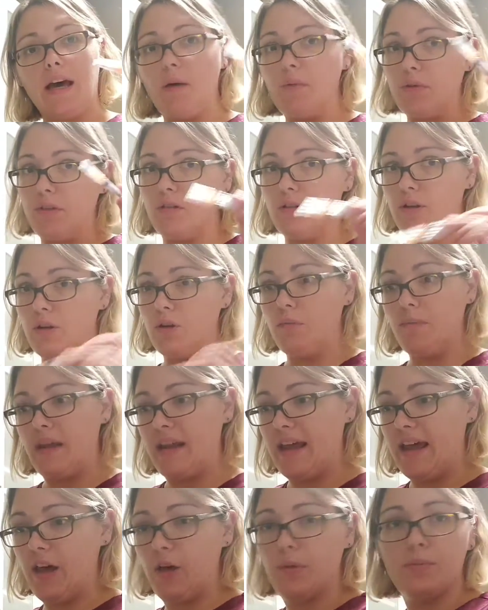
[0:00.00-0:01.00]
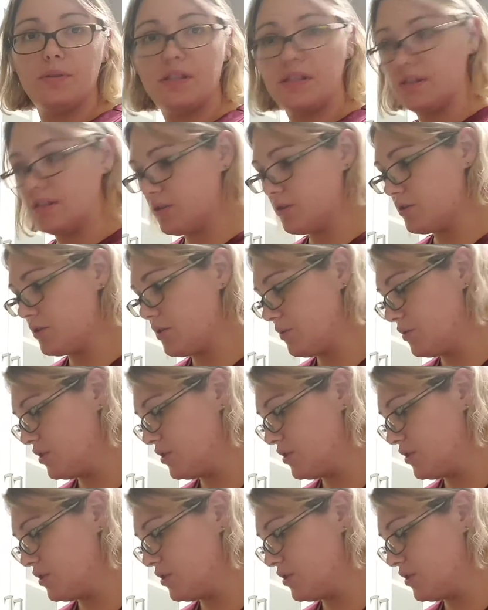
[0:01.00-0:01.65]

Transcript: with a little bit of help since they're so